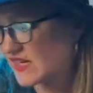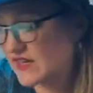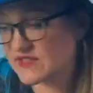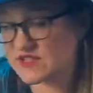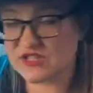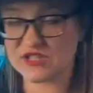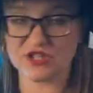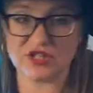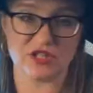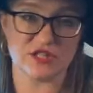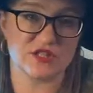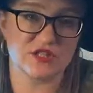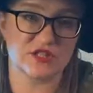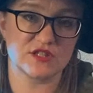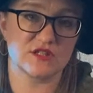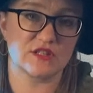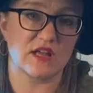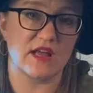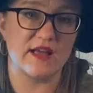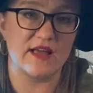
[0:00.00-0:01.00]
It's
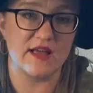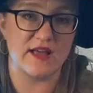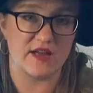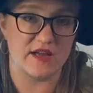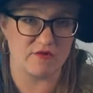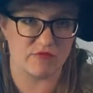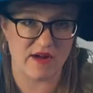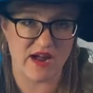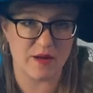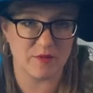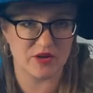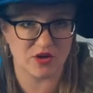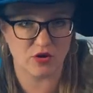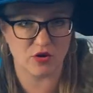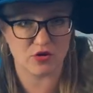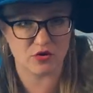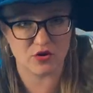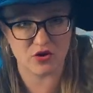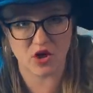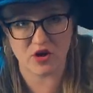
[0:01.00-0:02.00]
just a rabbit
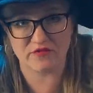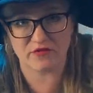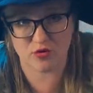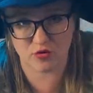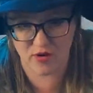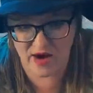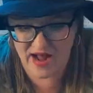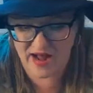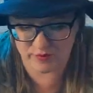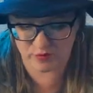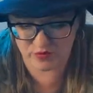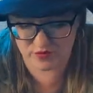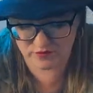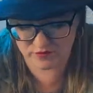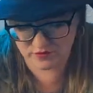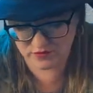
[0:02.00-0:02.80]
hole of crap.